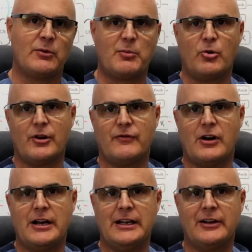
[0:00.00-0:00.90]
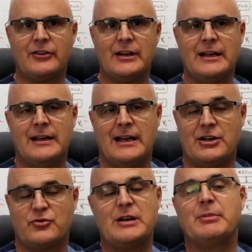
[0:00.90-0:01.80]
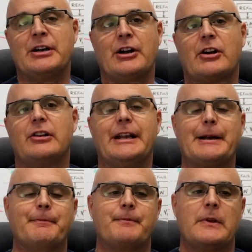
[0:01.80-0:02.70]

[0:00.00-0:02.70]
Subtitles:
reported findings, and treatment in our clinic.